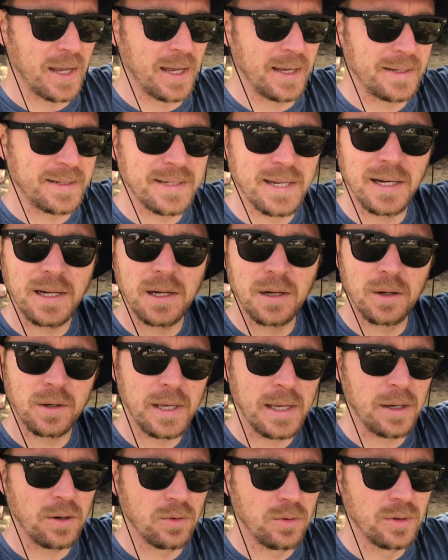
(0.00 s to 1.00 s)
tiller
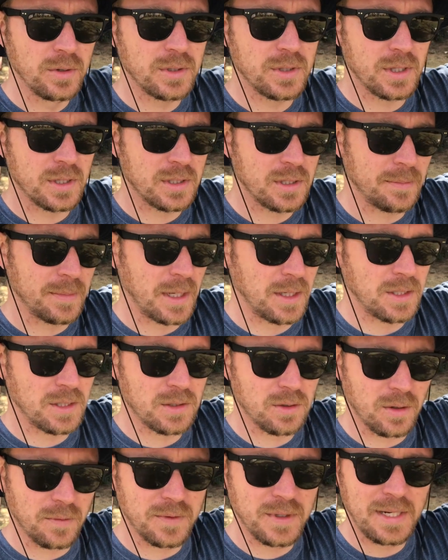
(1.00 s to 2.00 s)
looking root system that just
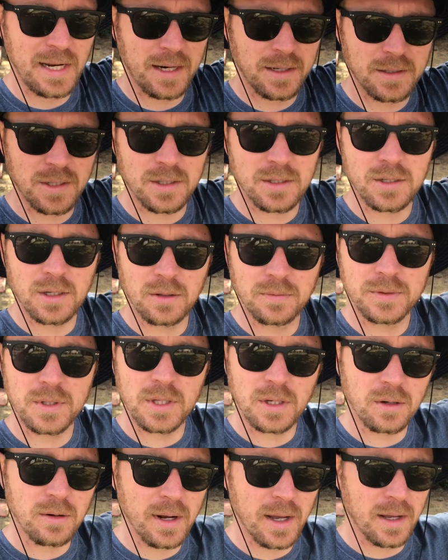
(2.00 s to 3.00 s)
sort of tacks itself to
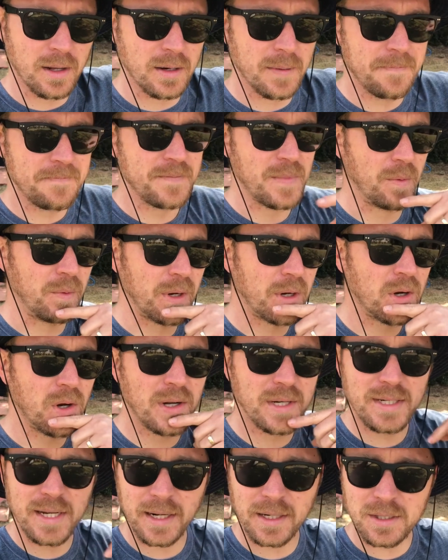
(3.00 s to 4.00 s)
the ground. Now when it
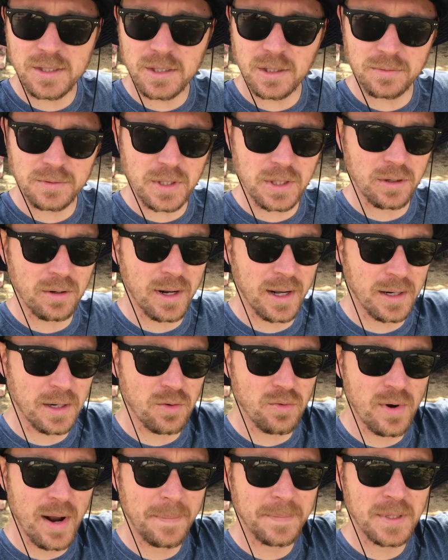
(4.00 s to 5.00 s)
can't tack itself to the ground, it
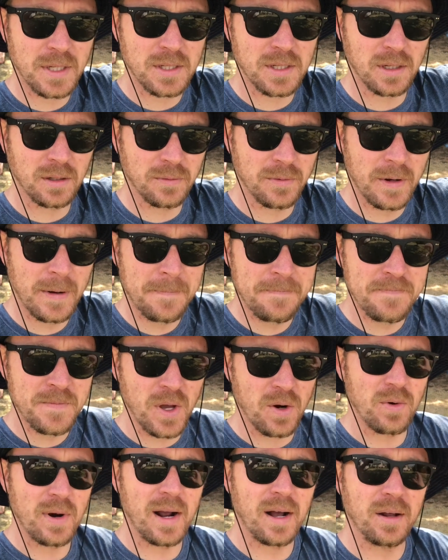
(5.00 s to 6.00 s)
wraps itself
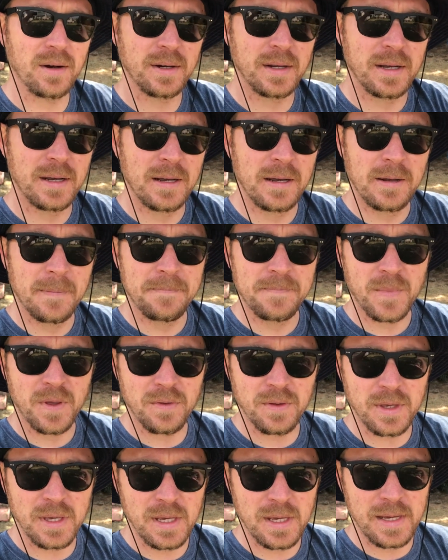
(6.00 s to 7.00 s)
around
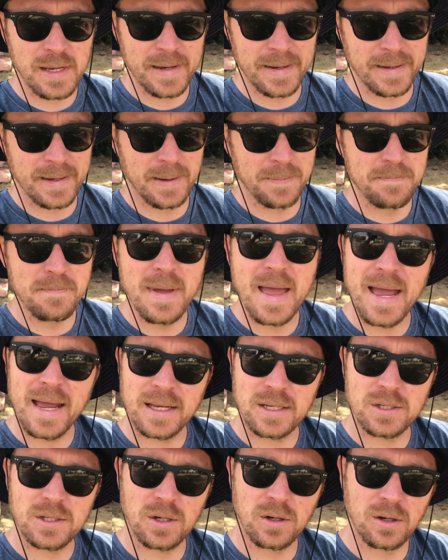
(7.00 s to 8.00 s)
the
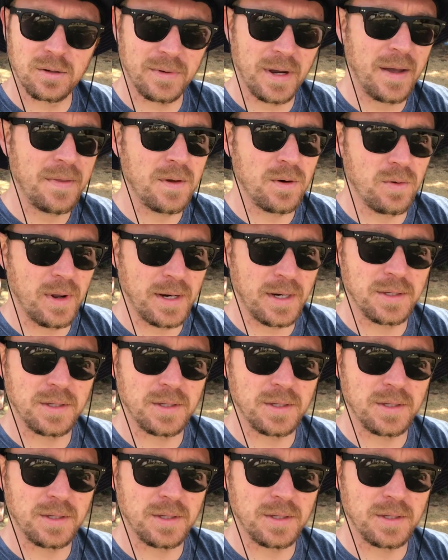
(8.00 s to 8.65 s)
mass of other runners